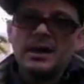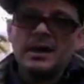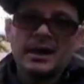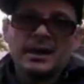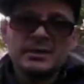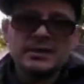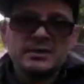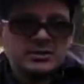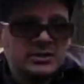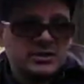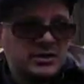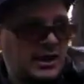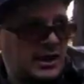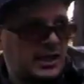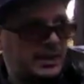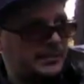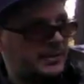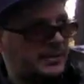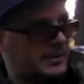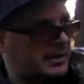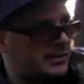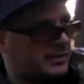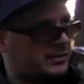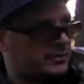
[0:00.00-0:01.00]
I just
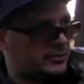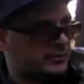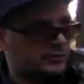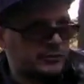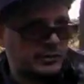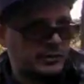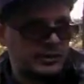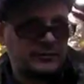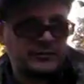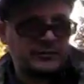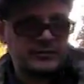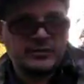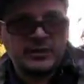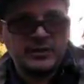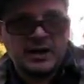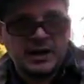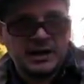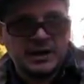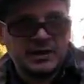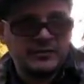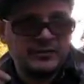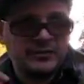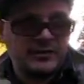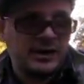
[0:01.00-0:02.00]
keep it to street
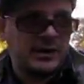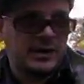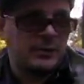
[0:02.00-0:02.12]
photography.